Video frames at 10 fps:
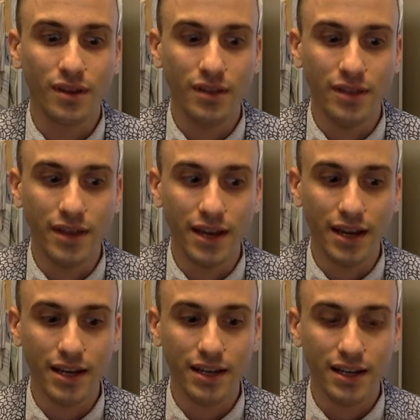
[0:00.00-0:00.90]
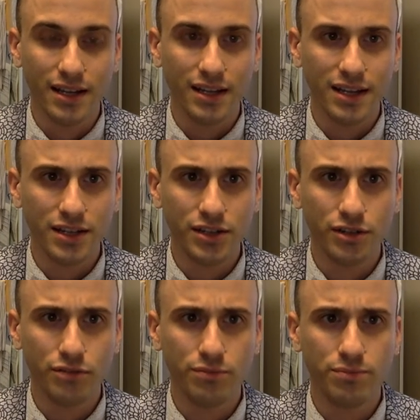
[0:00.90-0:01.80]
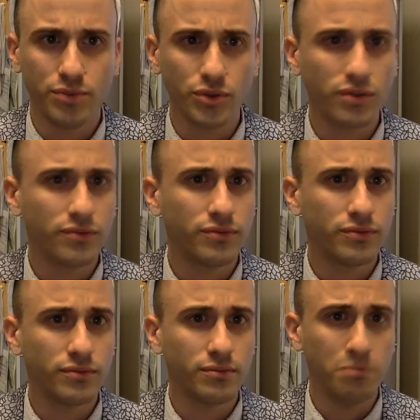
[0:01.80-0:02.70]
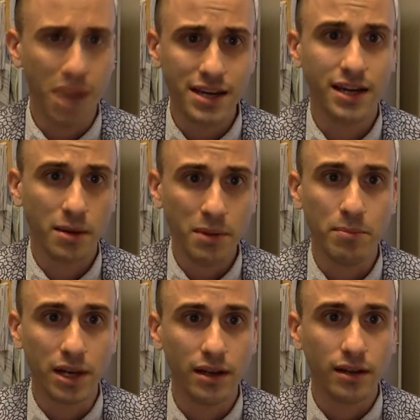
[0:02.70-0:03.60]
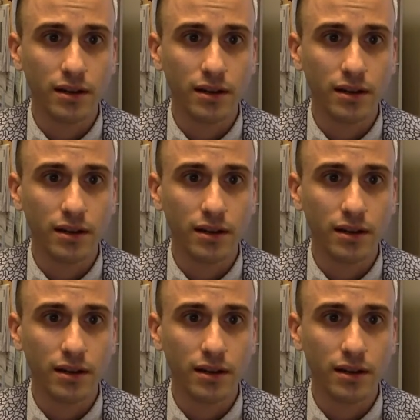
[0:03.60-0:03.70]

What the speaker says: they need to sort of make a commitment